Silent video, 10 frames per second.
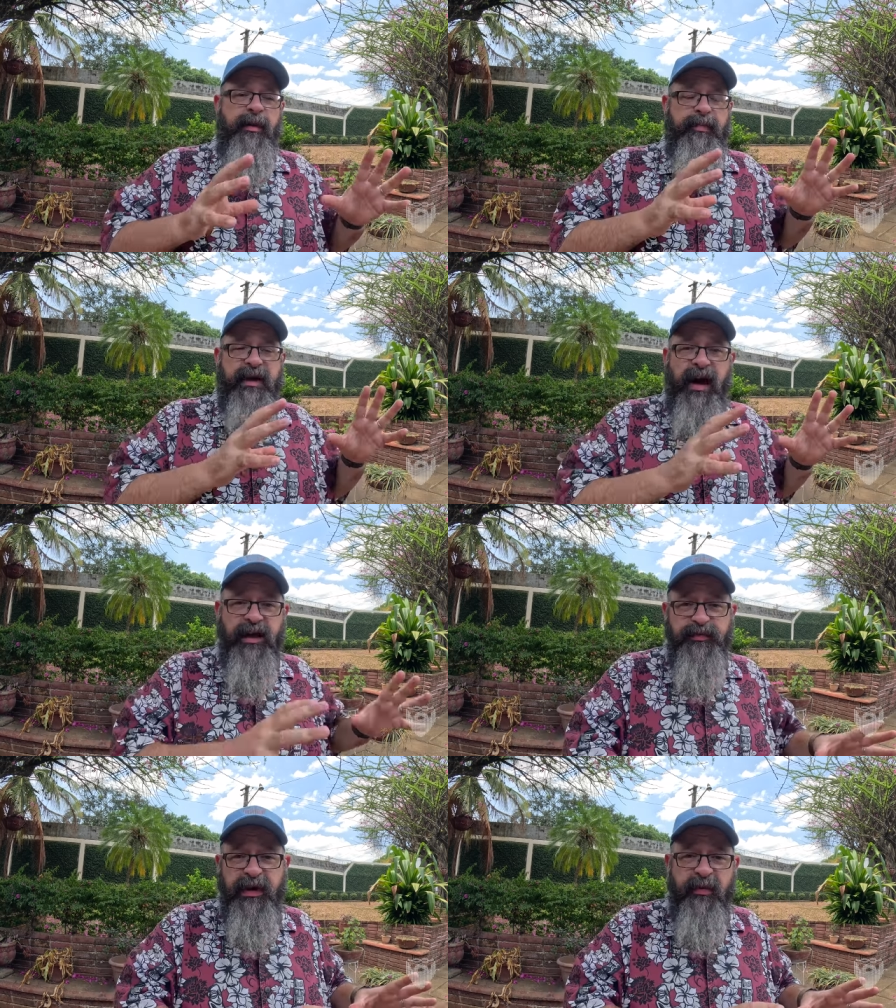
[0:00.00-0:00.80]

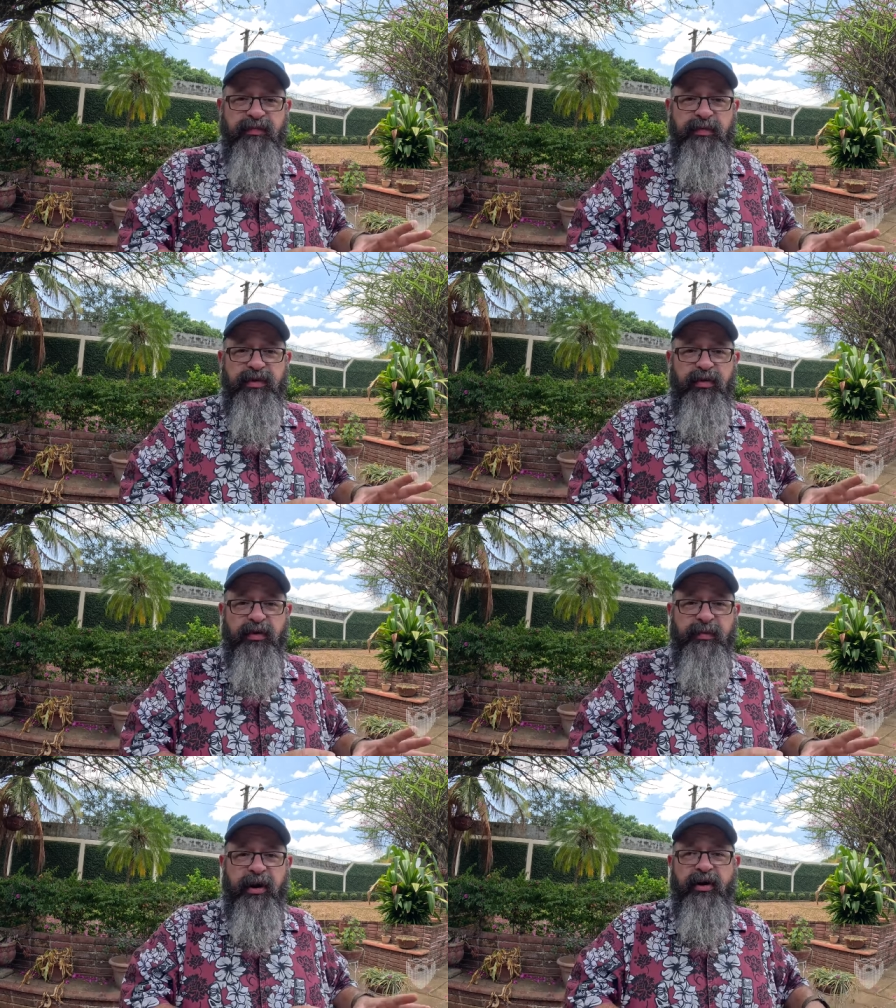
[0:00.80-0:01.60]
because we come from
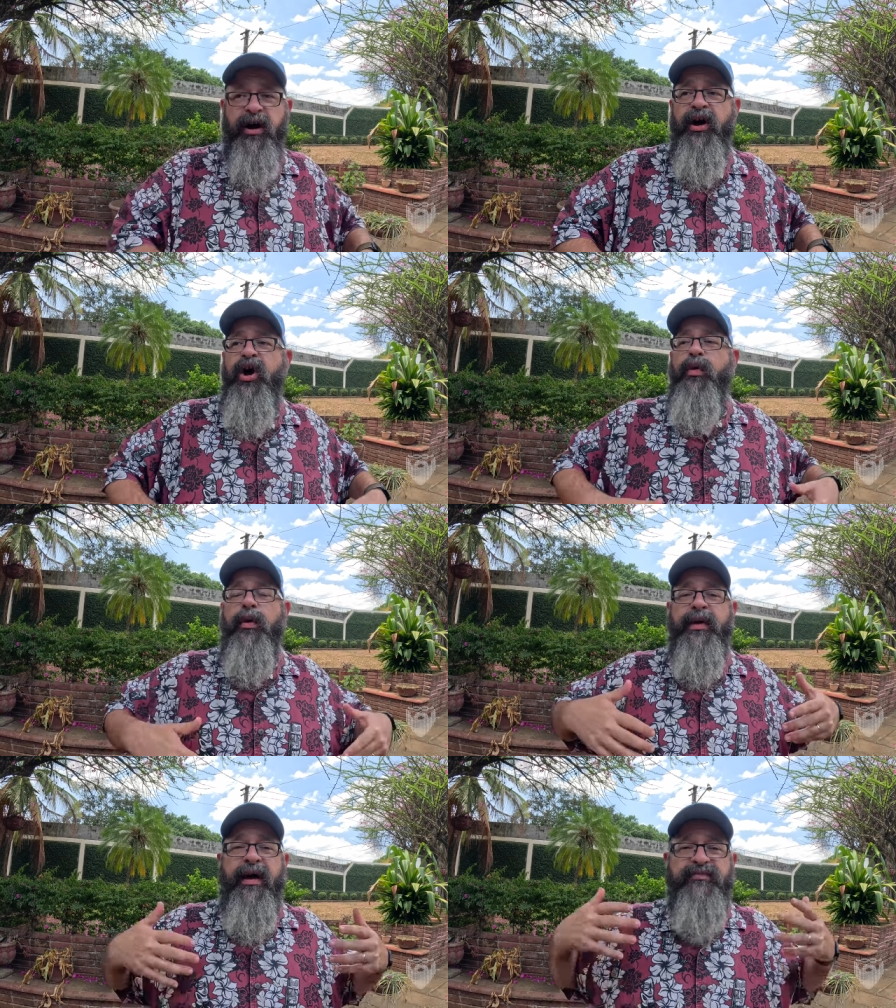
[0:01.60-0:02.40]
North America, where
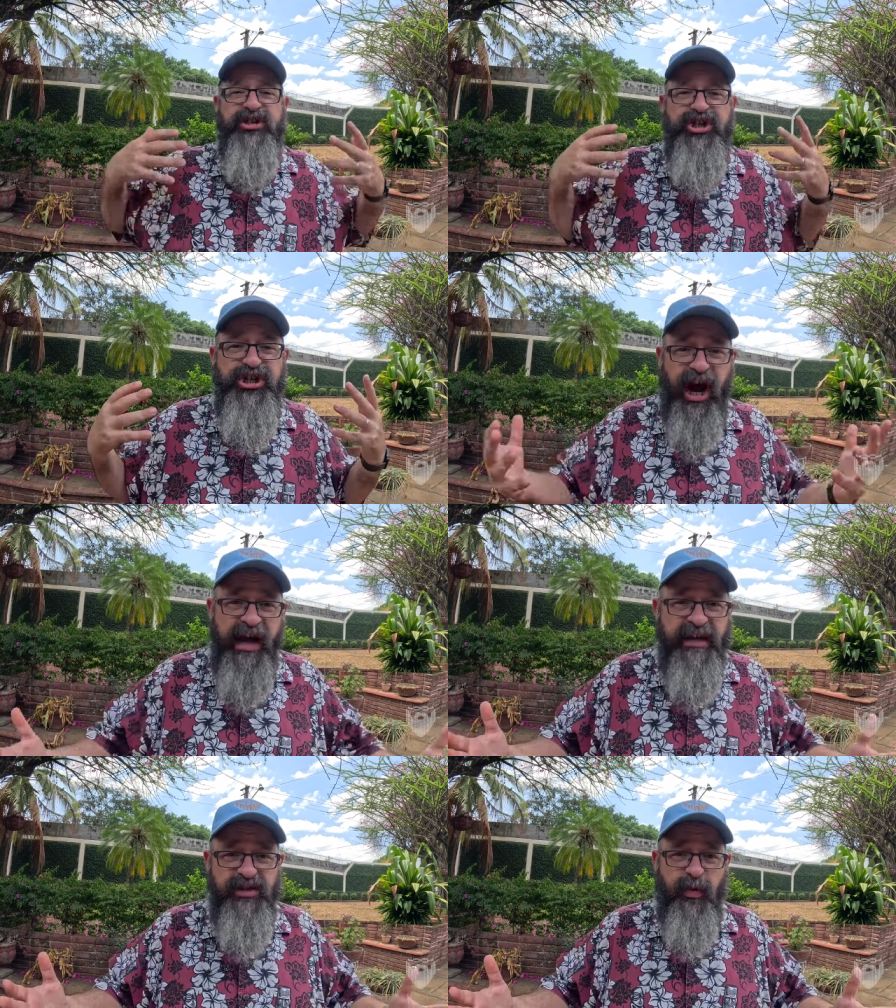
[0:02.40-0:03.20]
we have
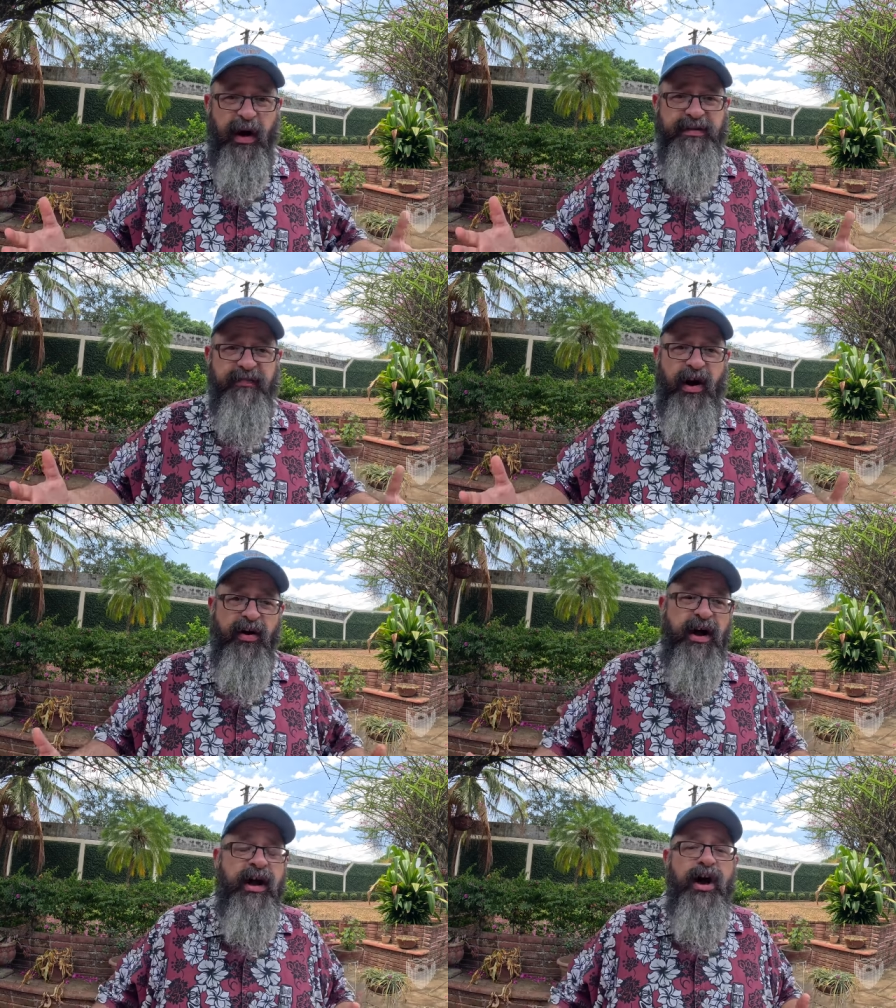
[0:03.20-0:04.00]
giant swaths of
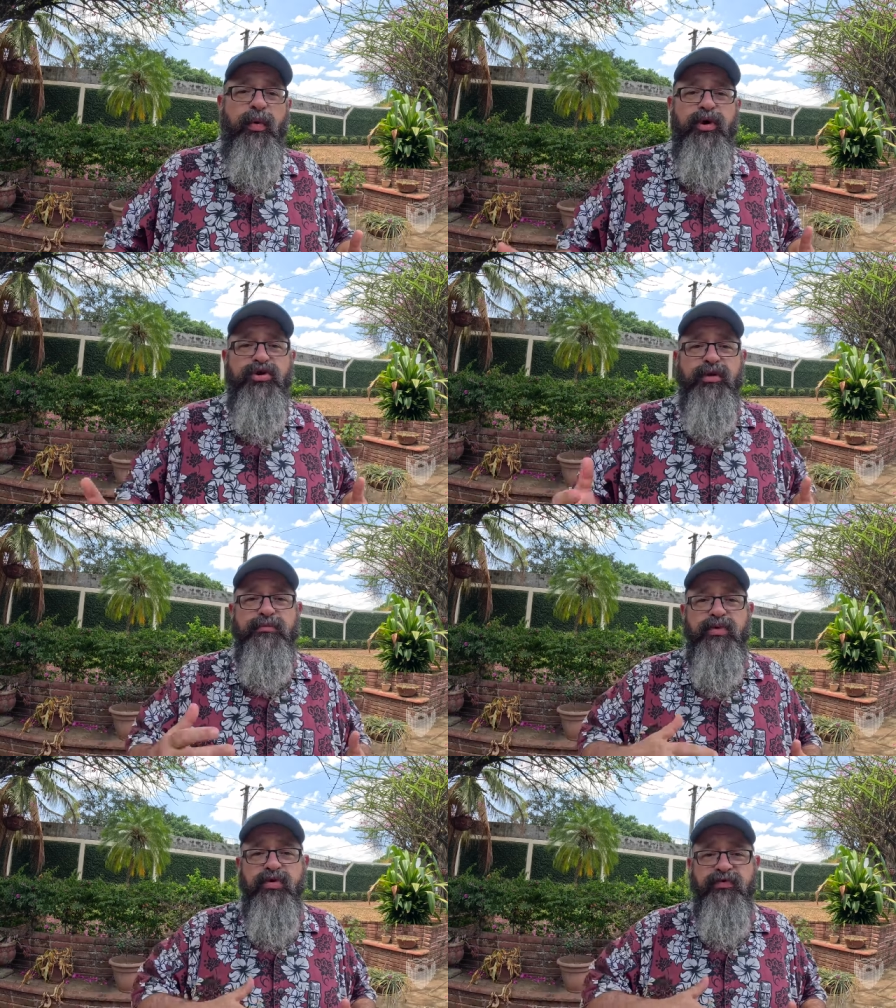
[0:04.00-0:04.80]
area where you can
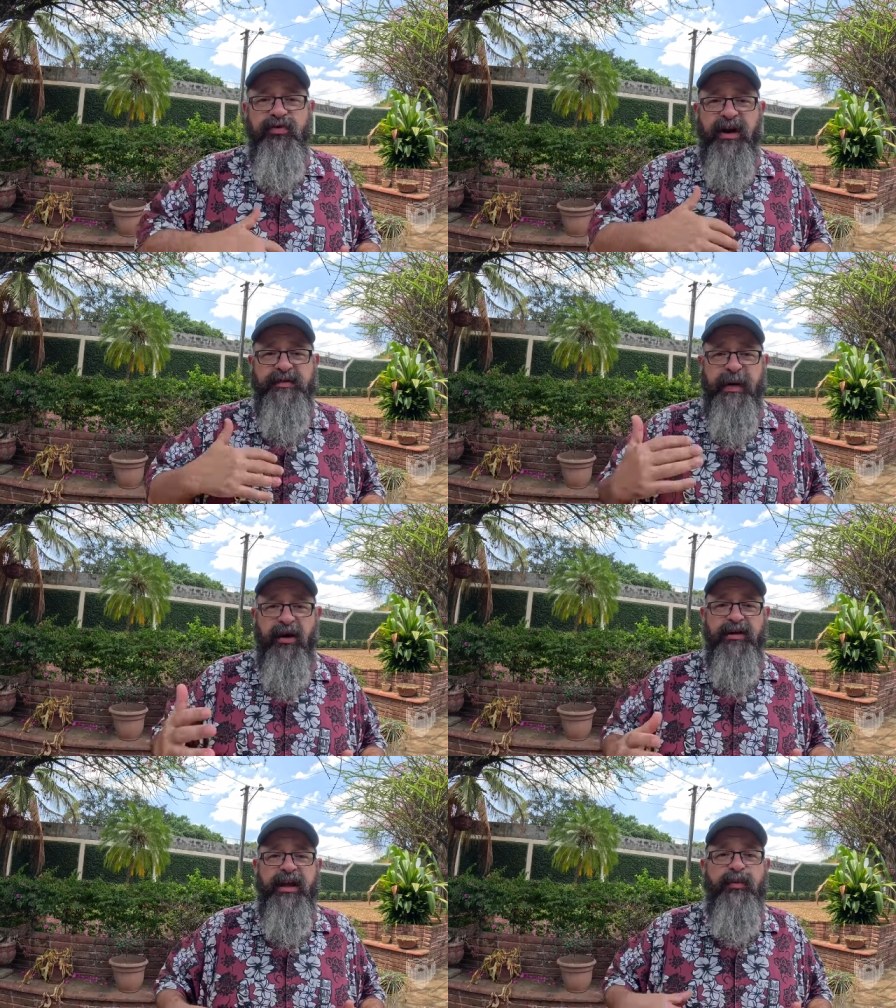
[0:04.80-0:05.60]
move
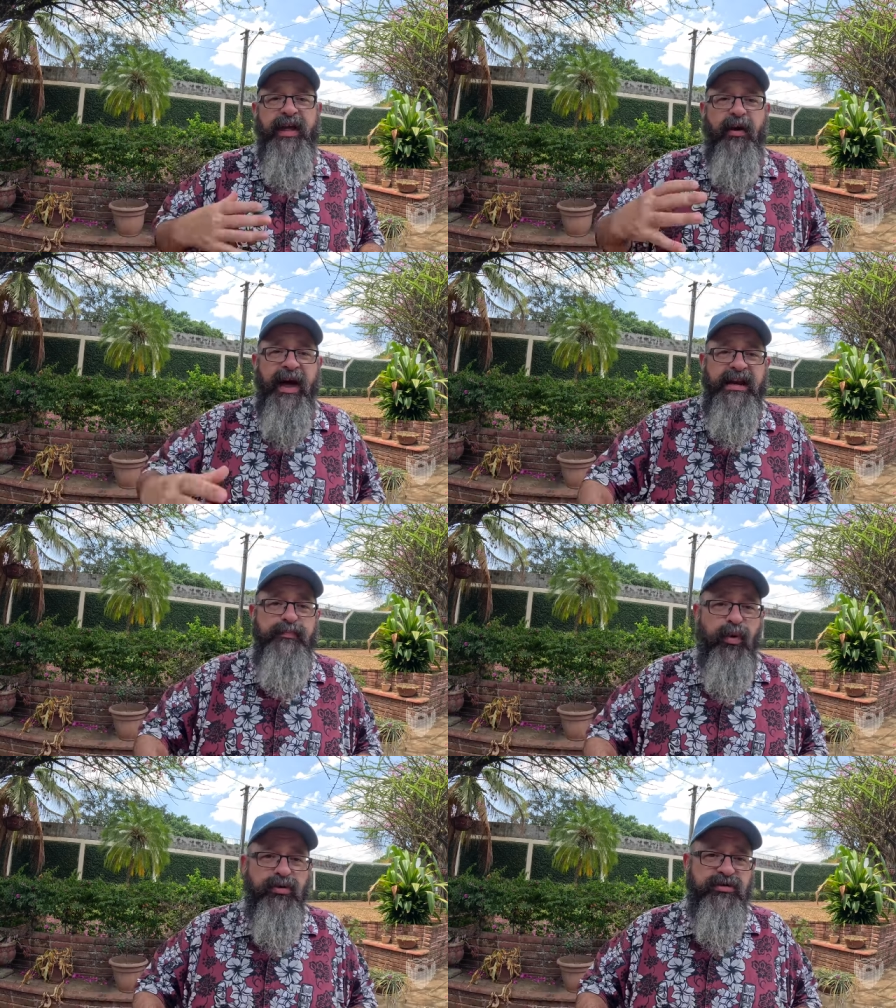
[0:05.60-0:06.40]
transparently without any
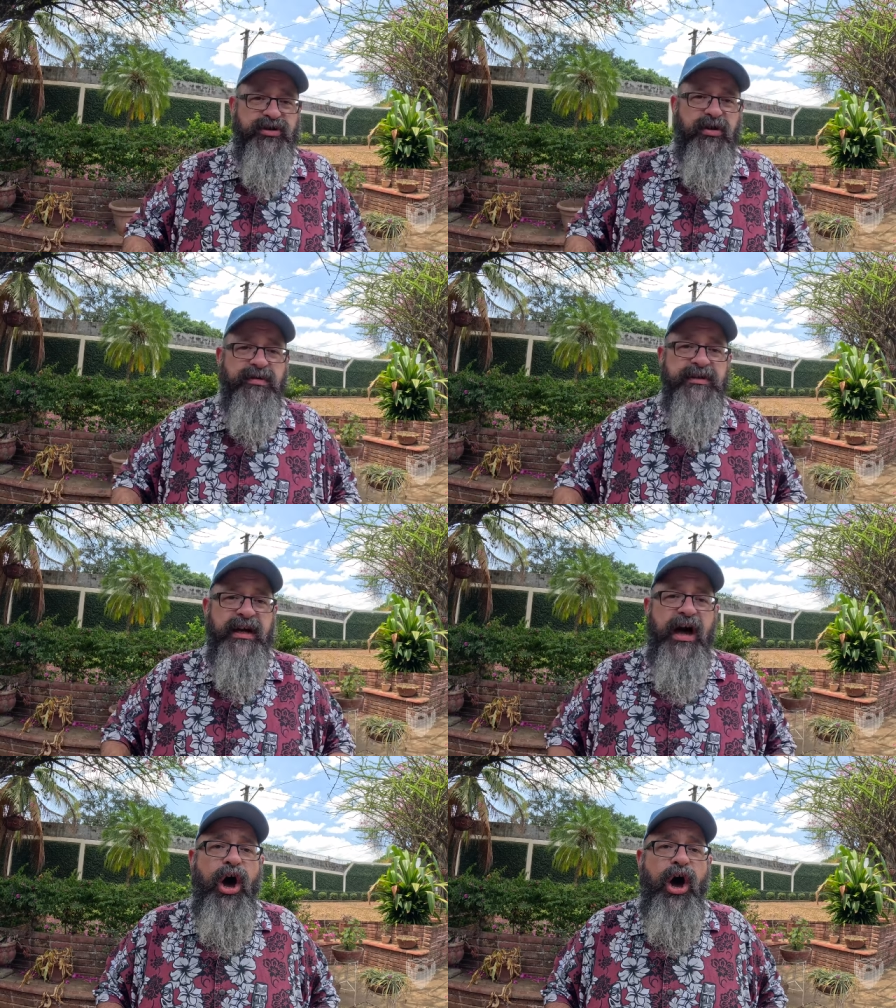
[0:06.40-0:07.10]
border zones,